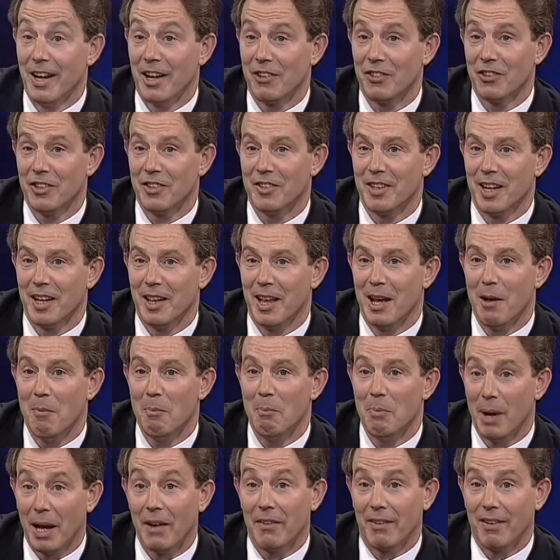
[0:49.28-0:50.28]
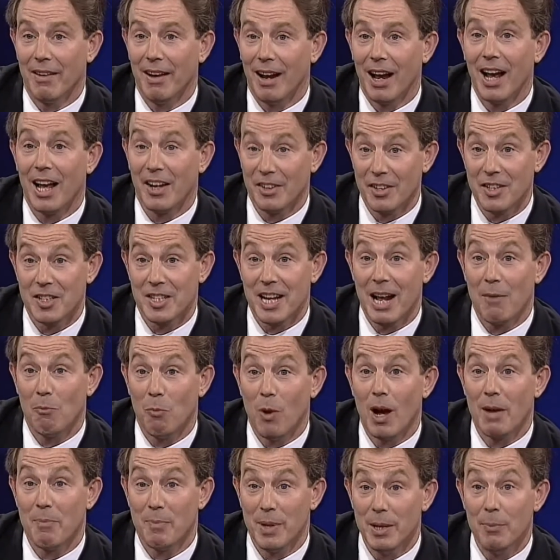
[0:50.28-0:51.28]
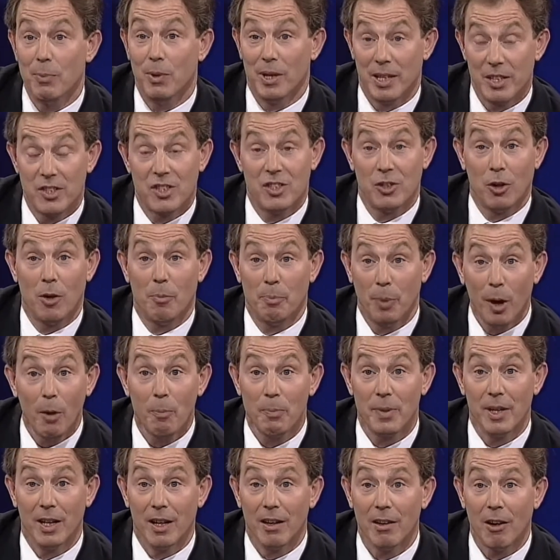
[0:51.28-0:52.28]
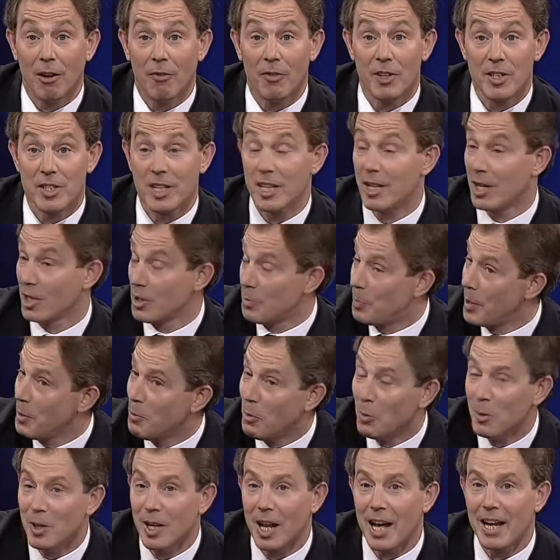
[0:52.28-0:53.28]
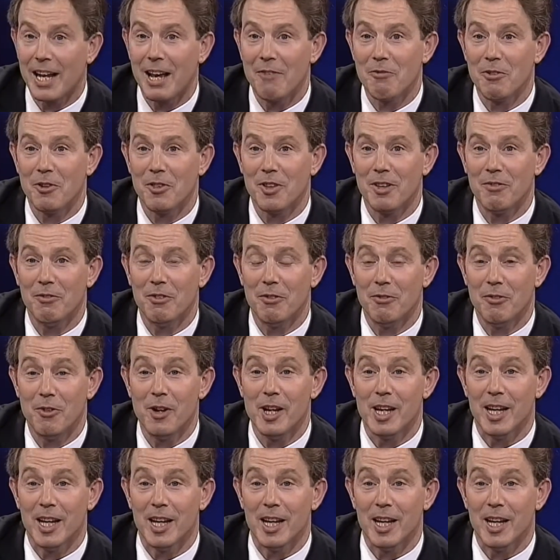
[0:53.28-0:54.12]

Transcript: actually say that, but I understand why people, it's not popular, obviously, because people would like everything for free.